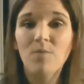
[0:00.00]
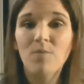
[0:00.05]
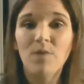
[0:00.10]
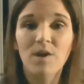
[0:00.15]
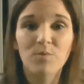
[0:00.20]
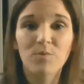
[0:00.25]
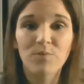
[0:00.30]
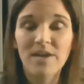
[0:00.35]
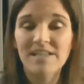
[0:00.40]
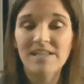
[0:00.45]

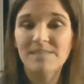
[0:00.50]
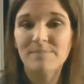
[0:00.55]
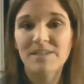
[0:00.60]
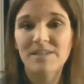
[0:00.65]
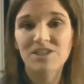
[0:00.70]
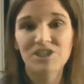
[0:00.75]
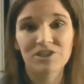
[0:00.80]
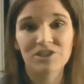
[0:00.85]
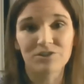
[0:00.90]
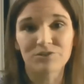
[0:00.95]
want to raise my
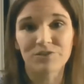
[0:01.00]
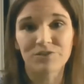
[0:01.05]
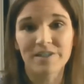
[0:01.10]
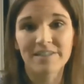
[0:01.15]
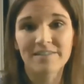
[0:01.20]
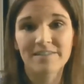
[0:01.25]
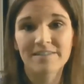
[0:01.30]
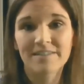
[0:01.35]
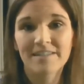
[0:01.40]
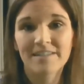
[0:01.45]

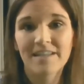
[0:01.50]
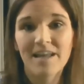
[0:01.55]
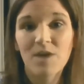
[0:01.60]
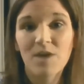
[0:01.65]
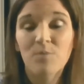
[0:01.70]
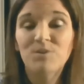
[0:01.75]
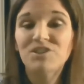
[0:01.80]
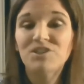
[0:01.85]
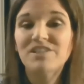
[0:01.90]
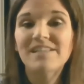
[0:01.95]
children,
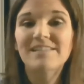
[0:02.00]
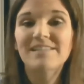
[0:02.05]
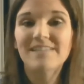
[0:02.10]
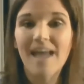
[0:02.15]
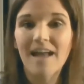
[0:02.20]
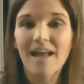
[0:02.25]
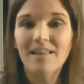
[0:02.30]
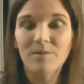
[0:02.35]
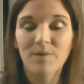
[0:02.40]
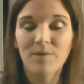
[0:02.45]
which is
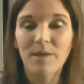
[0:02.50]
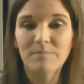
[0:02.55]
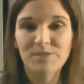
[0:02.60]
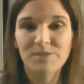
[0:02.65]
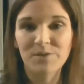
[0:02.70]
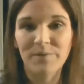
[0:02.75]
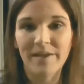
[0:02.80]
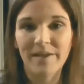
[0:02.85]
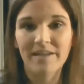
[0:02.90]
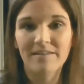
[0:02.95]
exactly what I'm
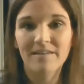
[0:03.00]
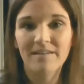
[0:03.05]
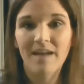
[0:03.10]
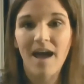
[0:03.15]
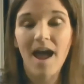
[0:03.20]
doing.